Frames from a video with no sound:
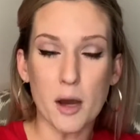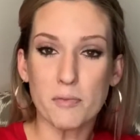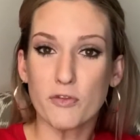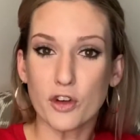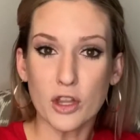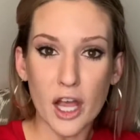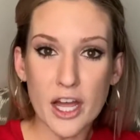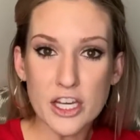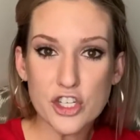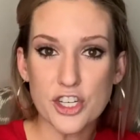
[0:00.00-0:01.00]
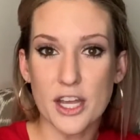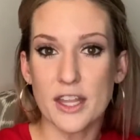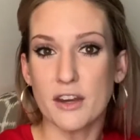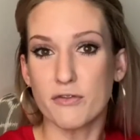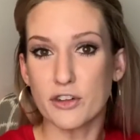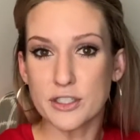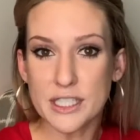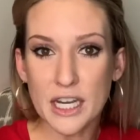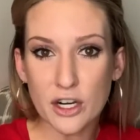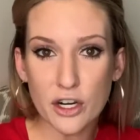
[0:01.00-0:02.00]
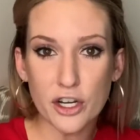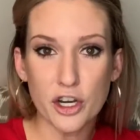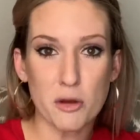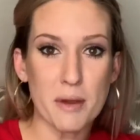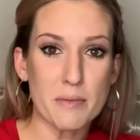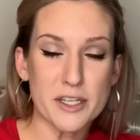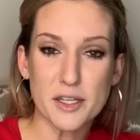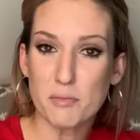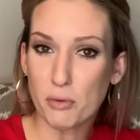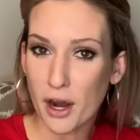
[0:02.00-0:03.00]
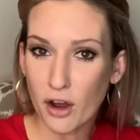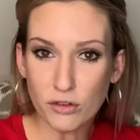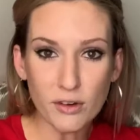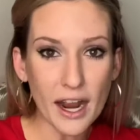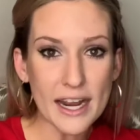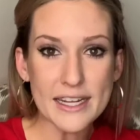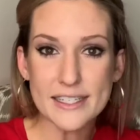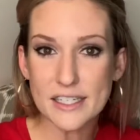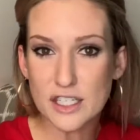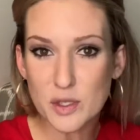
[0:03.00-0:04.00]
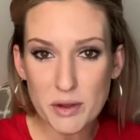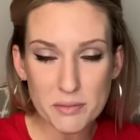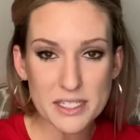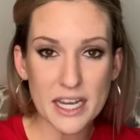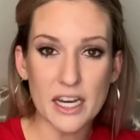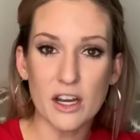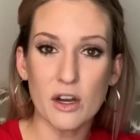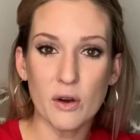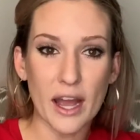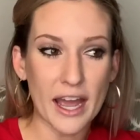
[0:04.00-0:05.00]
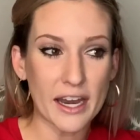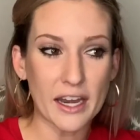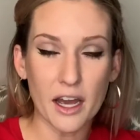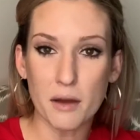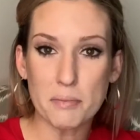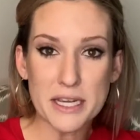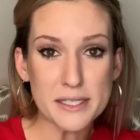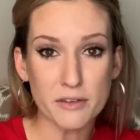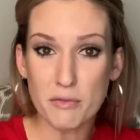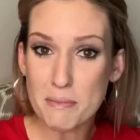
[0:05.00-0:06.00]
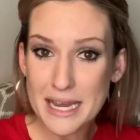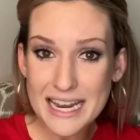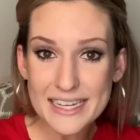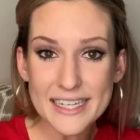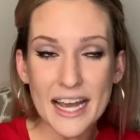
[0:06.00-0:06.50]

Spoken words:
for lunch, and then for dinner, maybe some brown rice and sweet potato and a piece of meat.